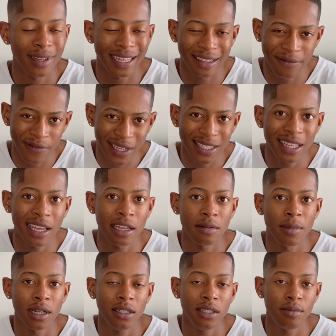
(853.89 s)
investing in
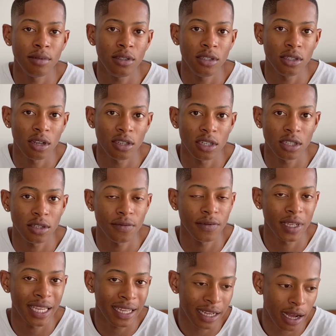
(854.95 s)
multiple sources of
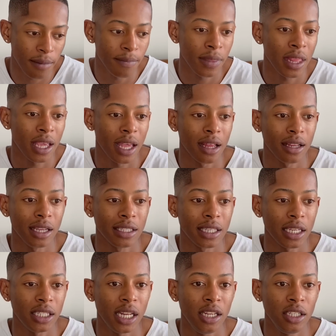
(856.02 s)
income, it
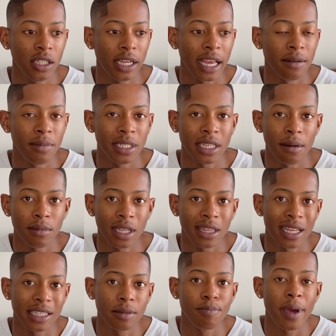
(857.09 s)
actually can be something
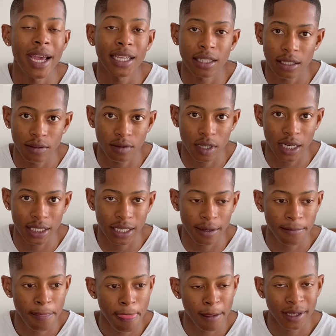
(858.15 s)
that's passive. Do you
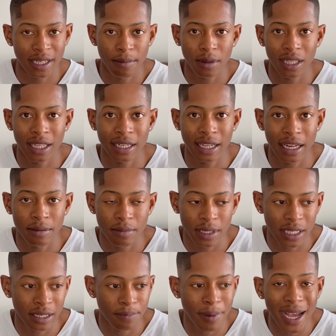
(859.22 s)
understand? Something that can
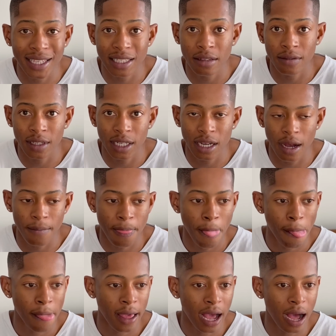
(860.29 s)
be passive income.
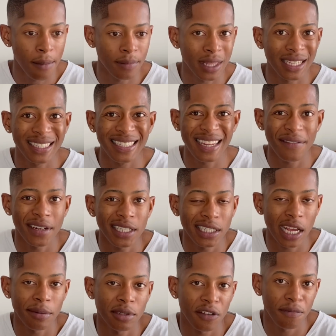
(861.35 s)
There's different
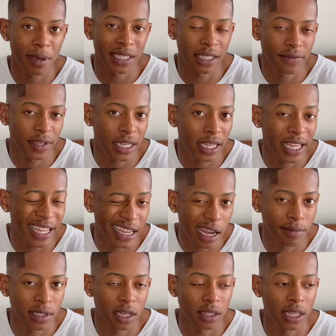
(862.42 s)
types of passive
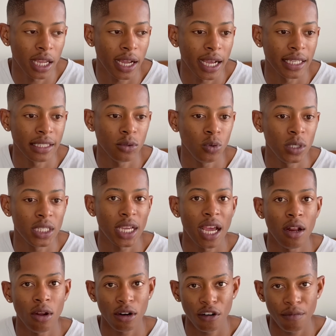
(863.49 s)
incomes out there, guys, which a
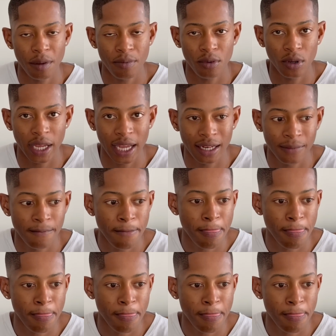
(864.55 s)
lot of people can